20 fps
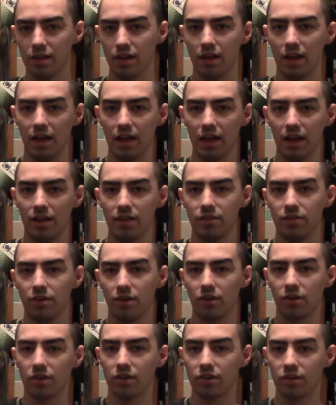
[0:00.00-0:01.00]
As
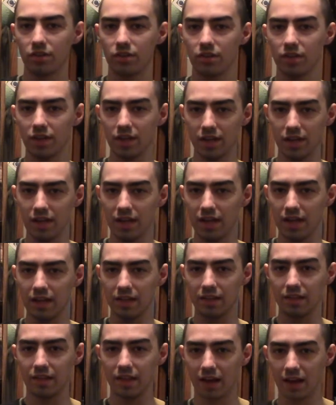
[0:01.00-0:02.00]
y'all can see,
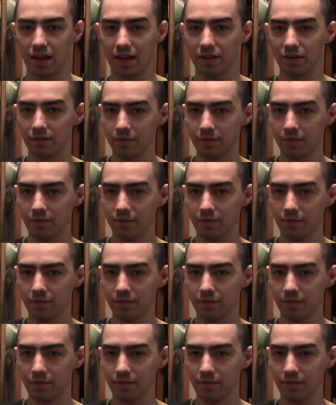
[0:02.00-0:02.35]
it's not